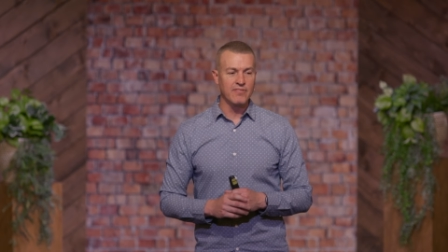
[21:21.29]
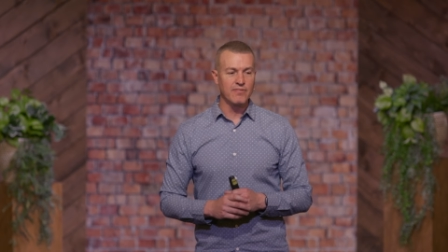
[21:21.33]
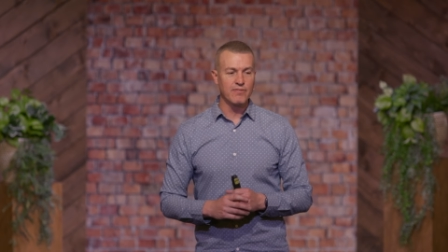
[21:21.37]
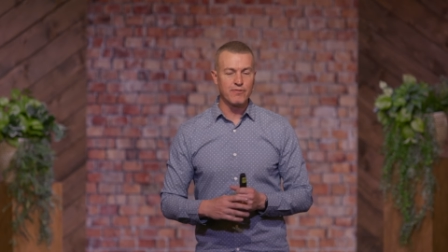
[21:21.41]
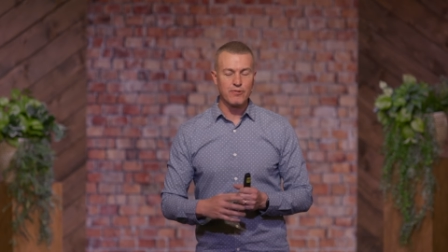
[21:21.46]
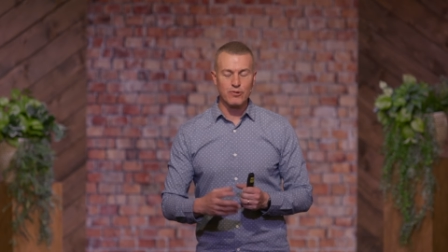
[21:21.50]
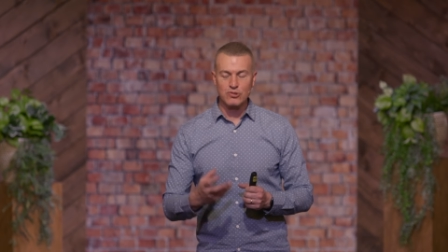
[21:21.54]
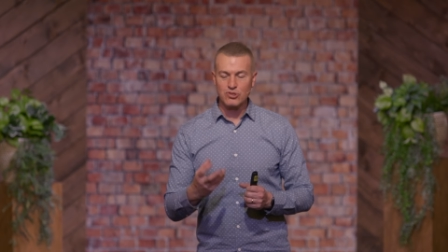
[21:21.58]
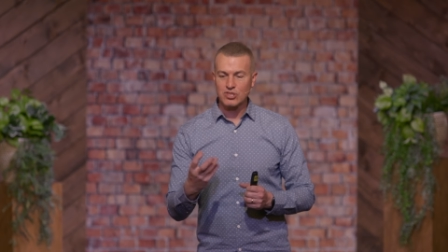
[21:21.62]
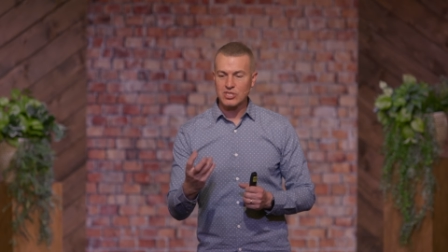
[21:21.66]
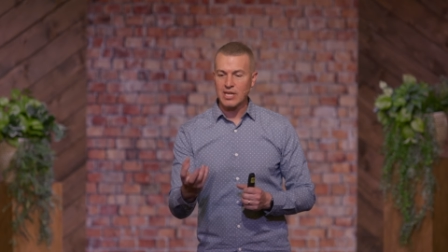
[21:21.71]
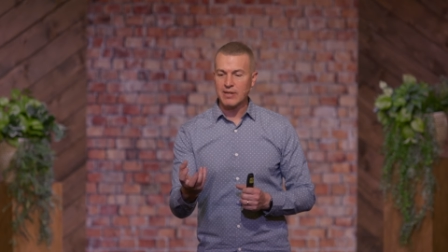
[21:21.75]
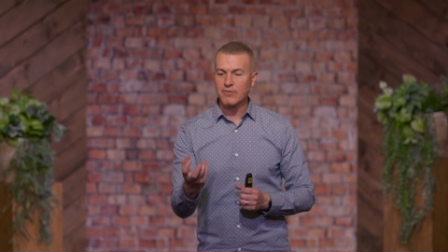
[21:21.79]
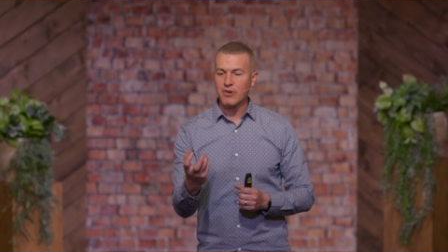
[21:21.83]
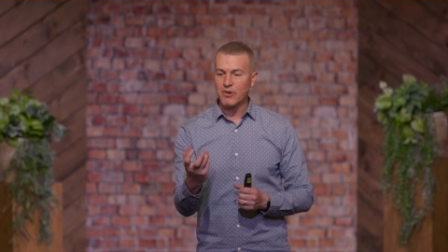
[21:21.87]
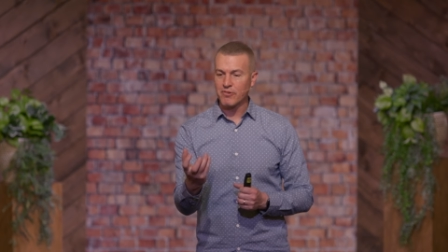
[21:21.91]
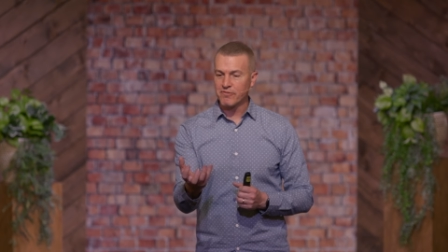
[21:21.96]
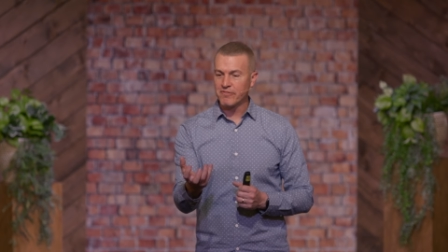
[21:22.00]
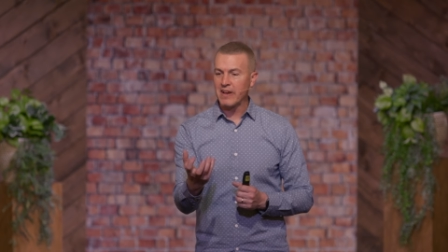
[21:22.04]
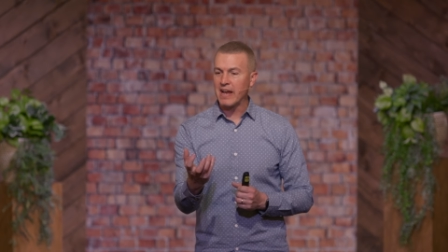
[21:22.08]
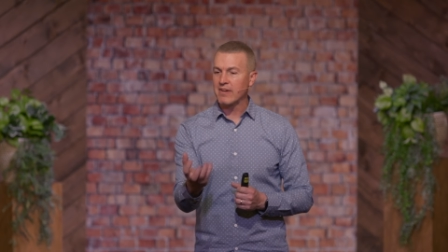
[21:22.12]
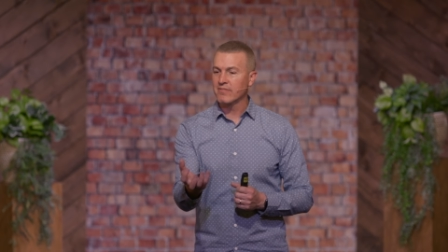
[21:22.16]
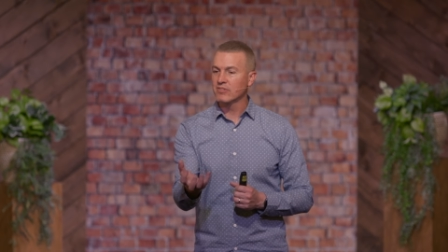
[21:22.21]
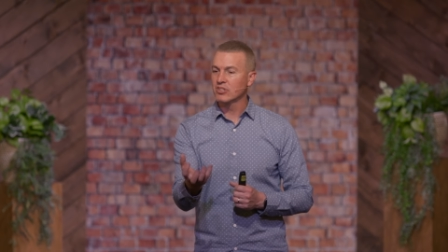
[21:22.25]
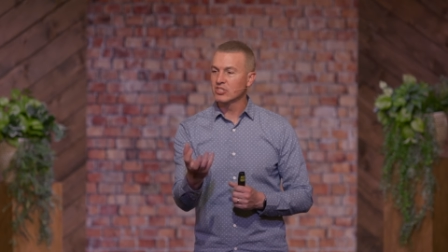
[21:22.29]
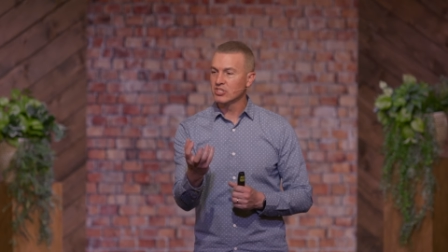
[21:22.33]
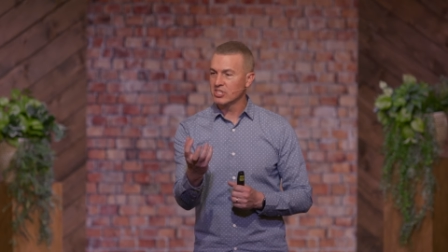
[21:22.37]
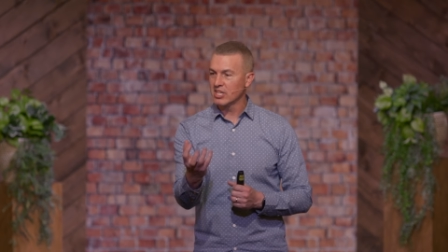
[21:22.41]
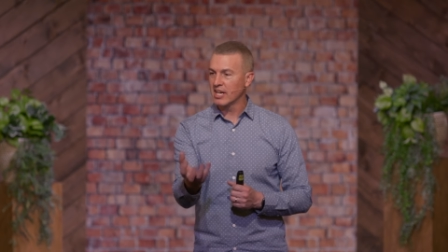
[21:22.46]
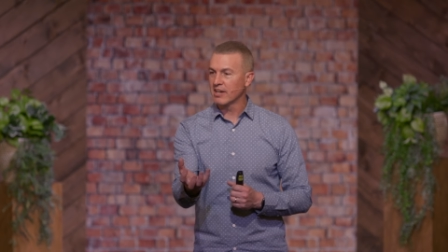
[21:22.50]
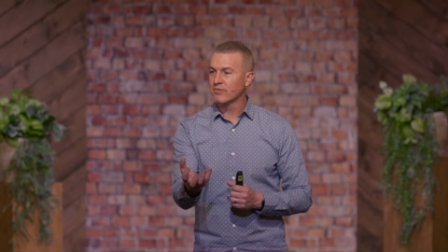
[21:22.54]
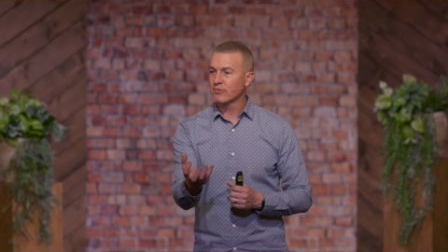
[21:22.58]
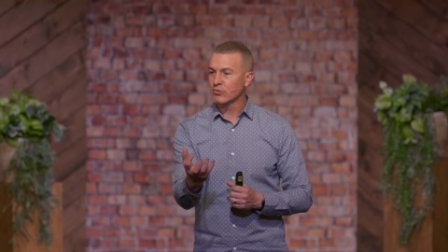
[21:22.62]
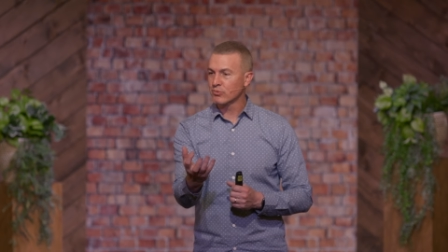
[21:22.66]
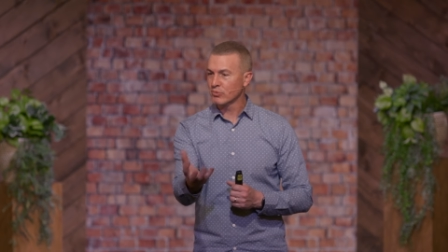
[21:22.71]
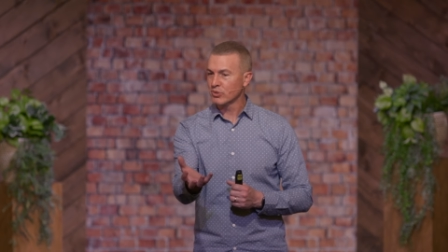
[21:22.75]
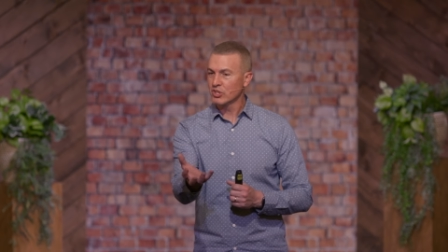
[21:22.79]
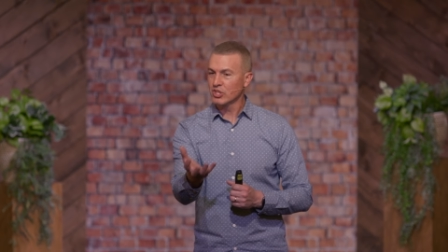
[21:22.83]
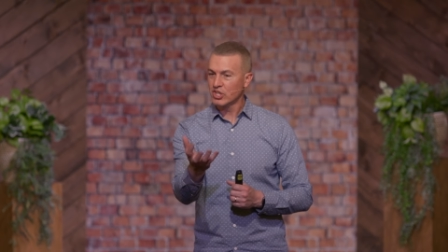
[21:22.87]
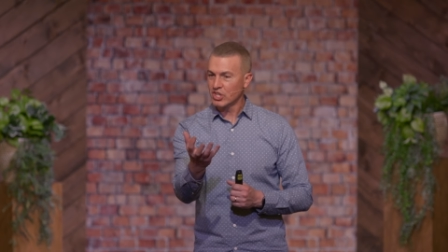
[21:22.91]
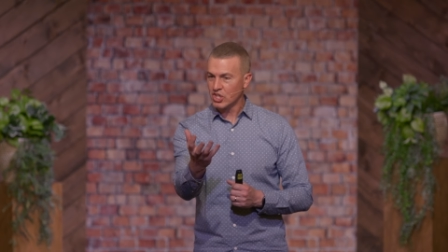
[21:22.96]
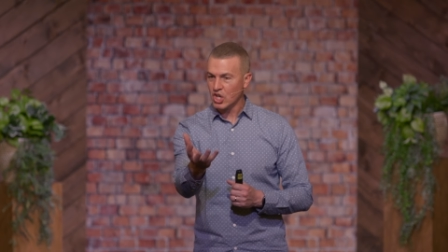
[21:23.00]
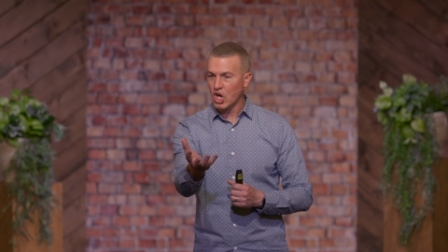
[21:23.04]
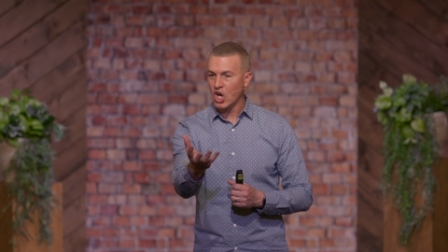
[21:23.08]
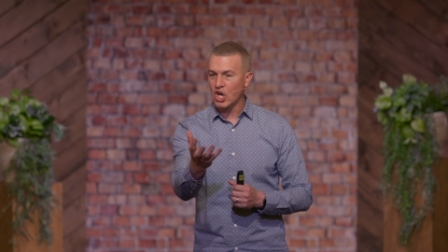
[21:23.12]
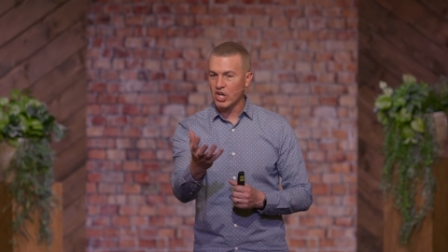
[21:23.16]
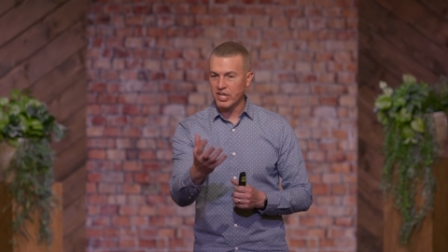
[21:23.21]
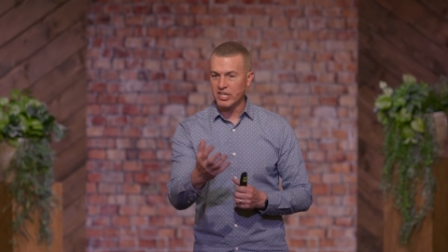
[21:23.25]
First time our families had ever really
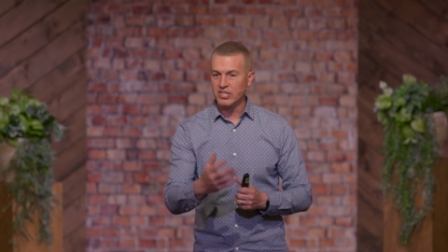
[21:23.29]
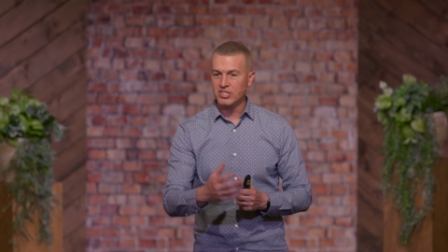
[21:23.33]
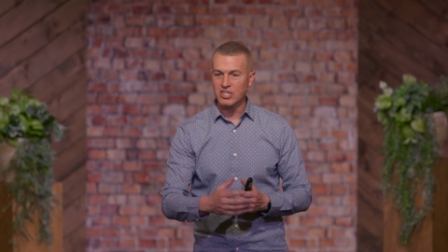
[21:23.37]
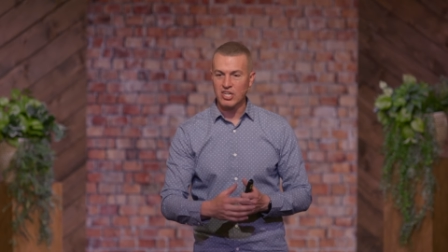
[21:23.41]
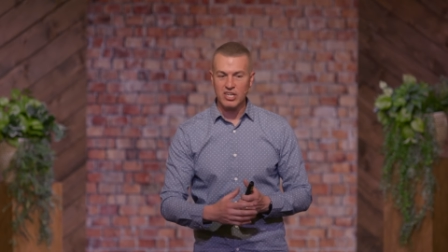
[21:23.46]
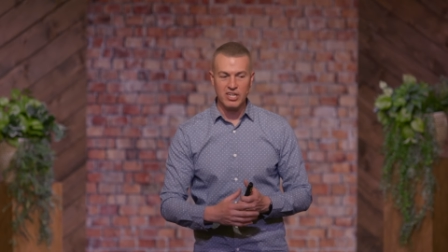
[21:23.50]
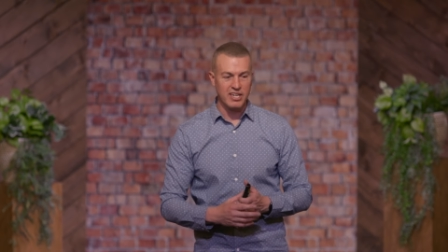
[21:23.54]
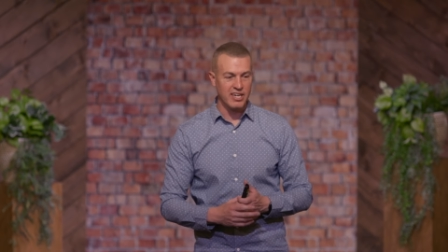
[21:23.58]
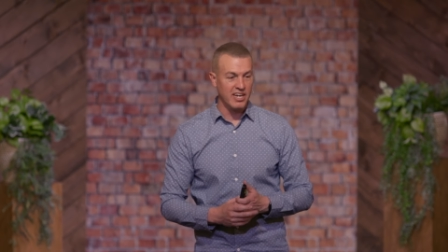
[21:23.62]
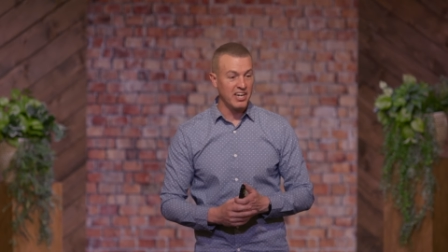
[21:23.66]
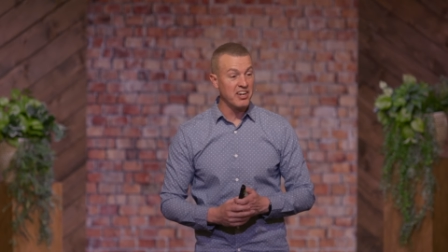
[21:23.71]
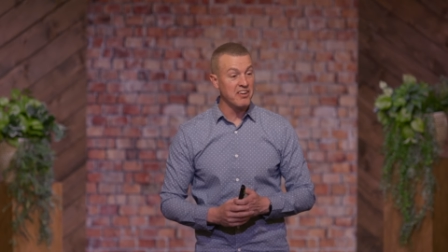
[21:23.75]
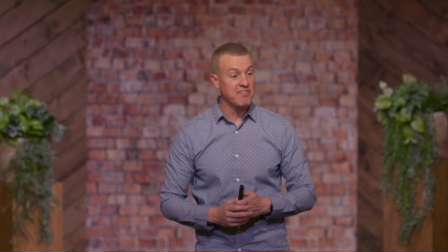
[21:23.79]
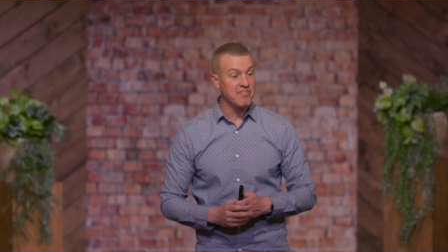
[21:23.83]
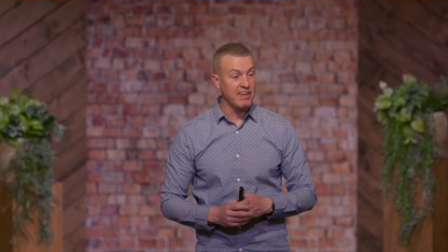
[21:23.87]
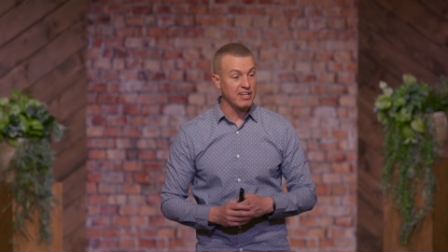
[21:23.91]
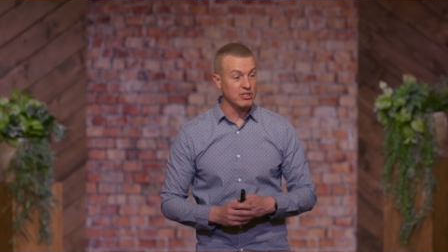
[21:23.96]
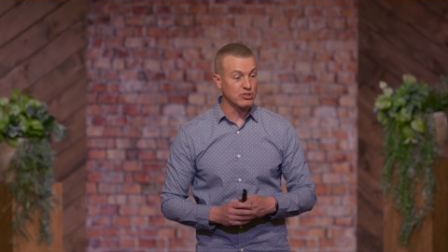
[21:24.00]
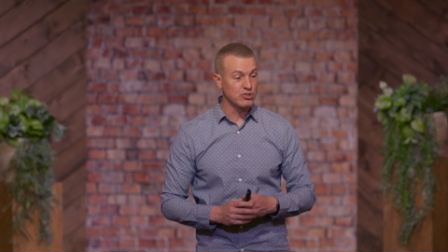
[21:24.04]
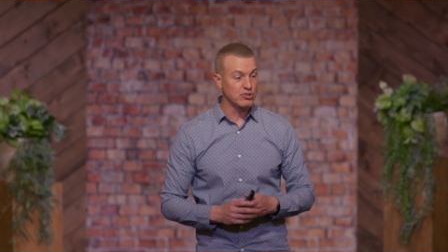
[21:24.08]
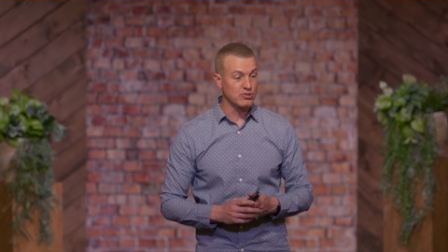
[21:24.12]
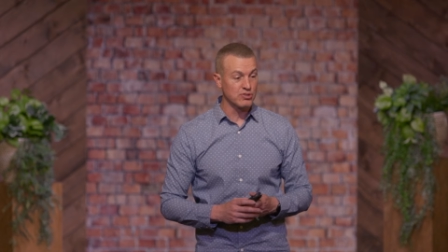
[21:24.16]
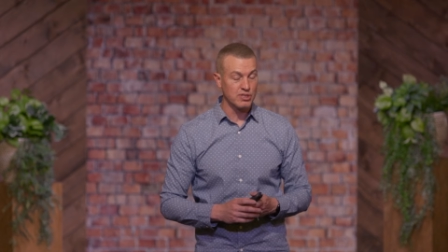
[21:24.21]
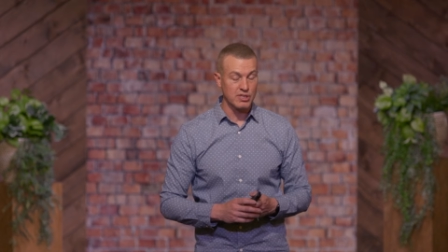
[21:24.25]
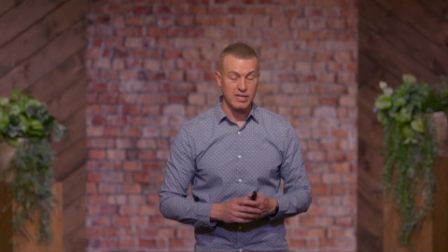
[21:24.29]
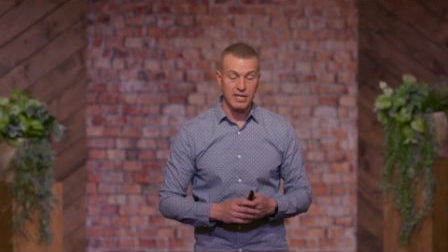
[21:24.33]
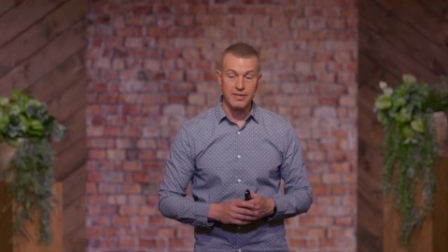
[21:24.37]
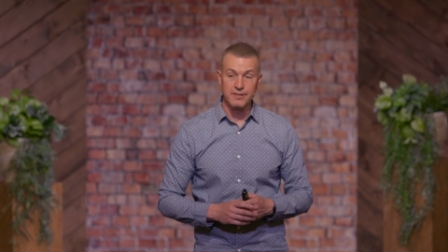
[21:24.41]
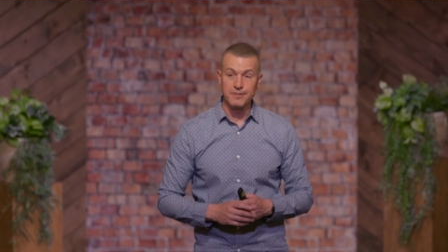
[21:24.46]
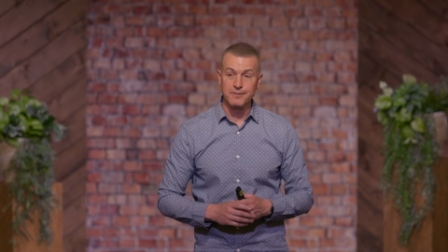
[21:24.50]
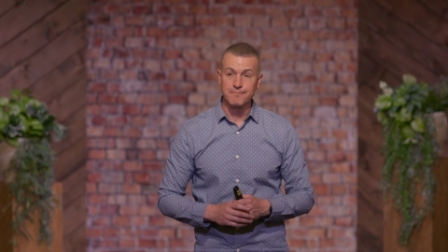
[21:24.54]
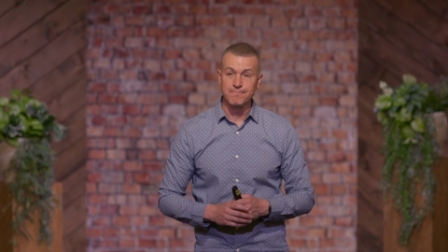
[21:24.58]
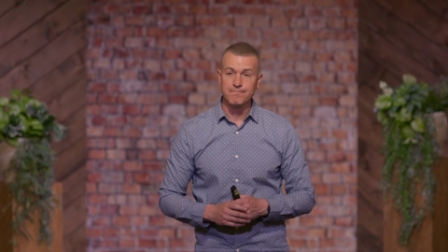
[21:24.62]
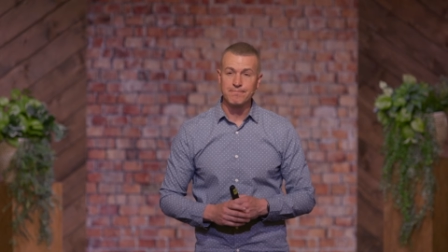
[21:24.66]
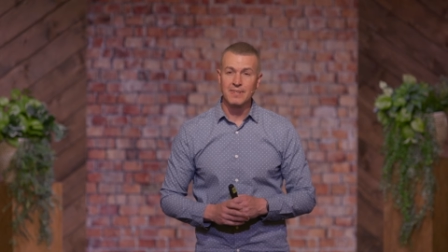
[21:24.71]
gone and done an adventure together.